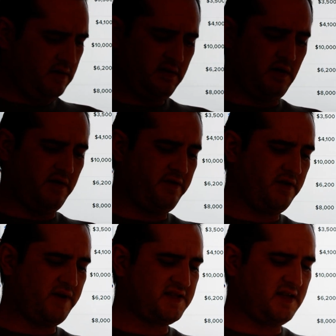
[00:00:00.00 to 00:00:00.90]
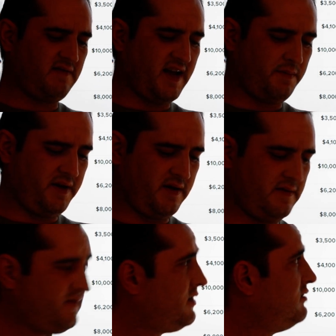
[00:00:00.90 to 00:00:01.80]
Going through the rest of the lineup here.
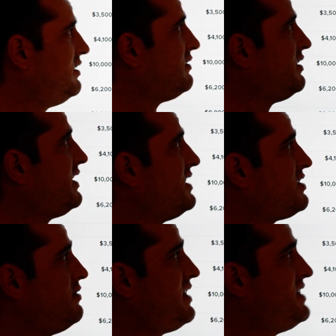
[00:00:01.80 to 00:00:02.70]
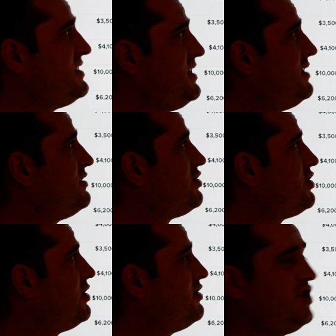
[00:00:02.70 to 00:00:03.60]
Lillard against OKC,
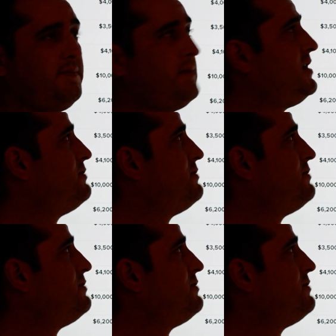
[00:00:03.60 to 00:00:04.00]
sure, GPP